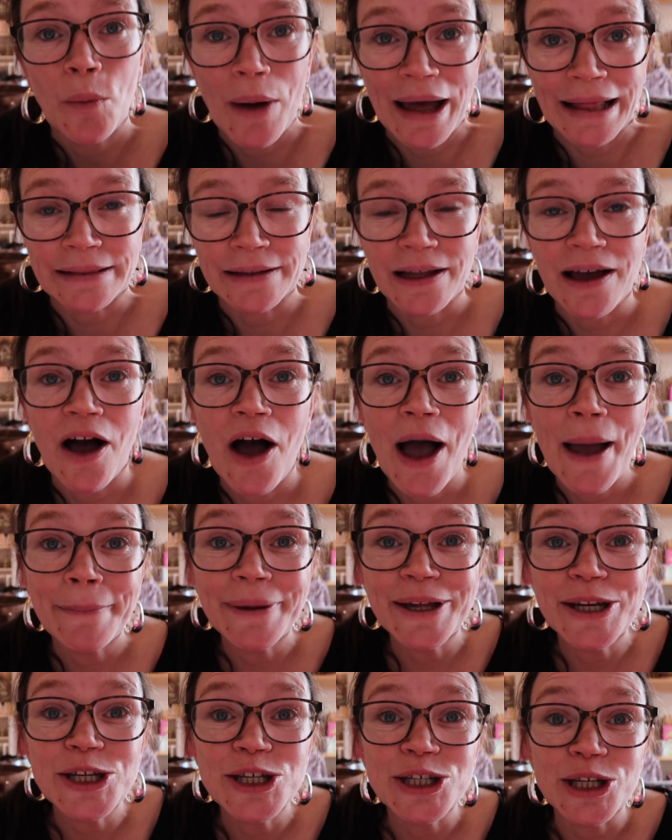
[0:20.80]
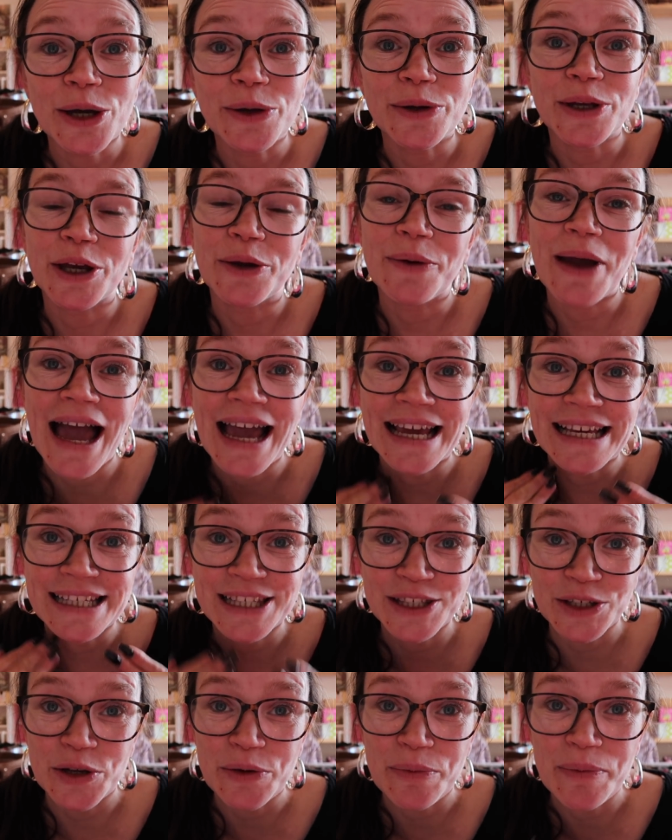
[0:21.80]
Well, I'm going to show you a
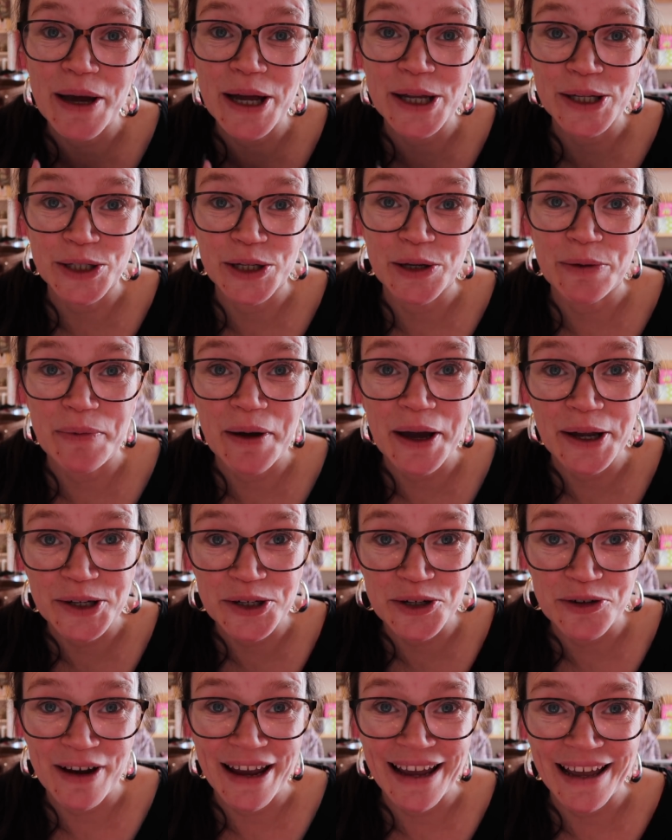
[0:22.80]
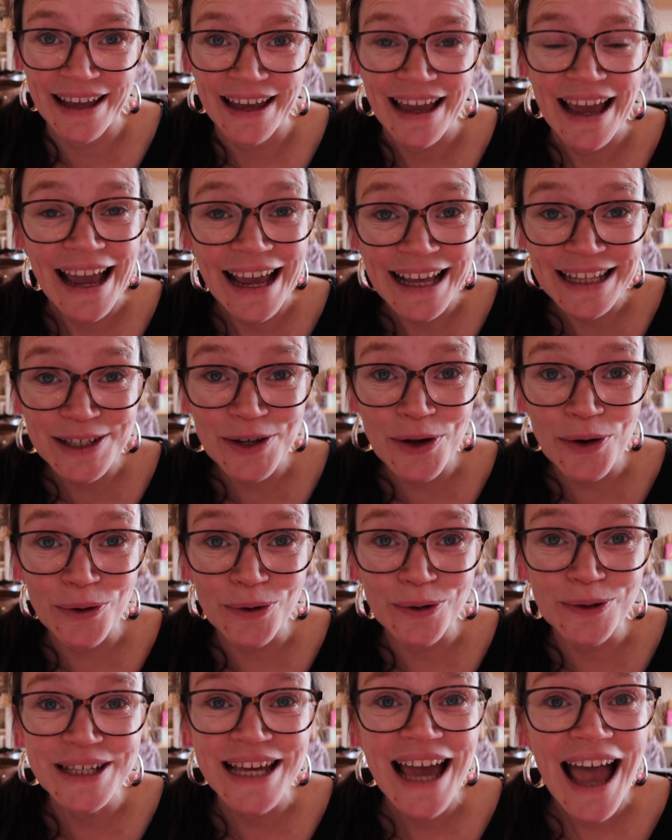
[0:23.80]
super duper trick. It's
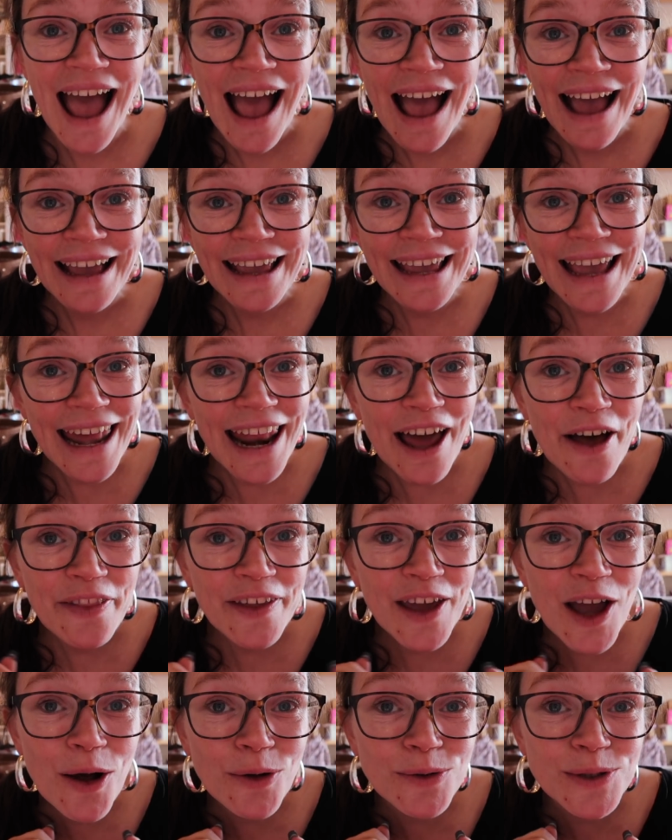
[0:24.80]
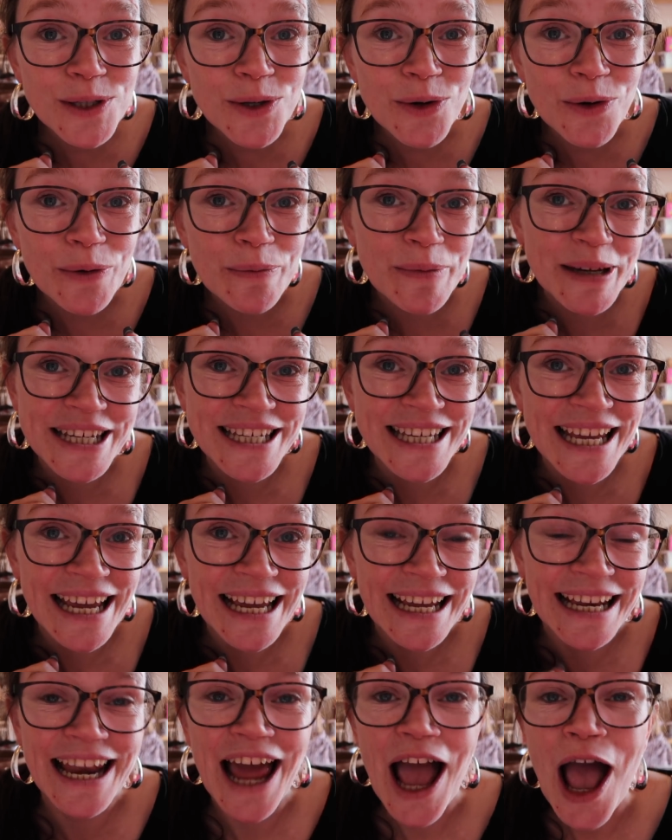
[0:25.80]
called get out the old school
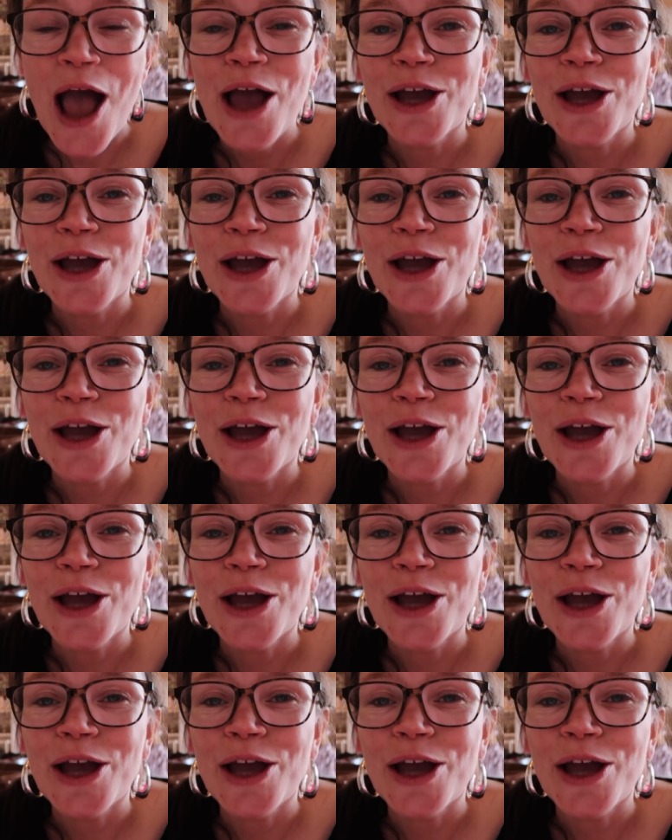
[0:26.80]
machine.